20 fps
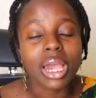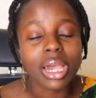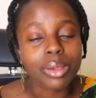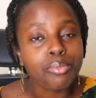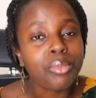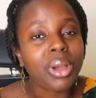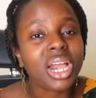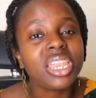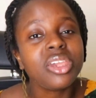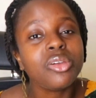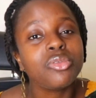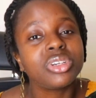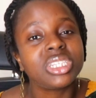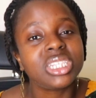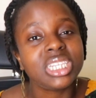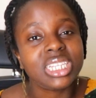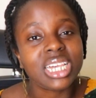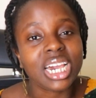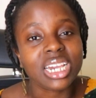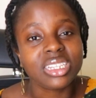money was
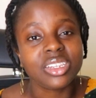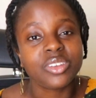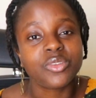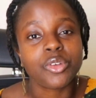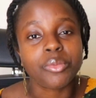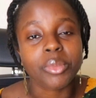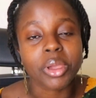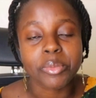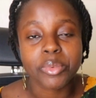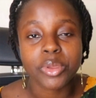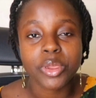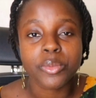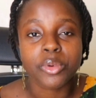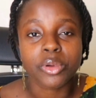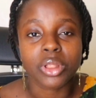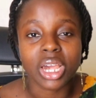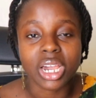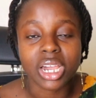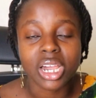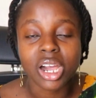deducted from my Pyypl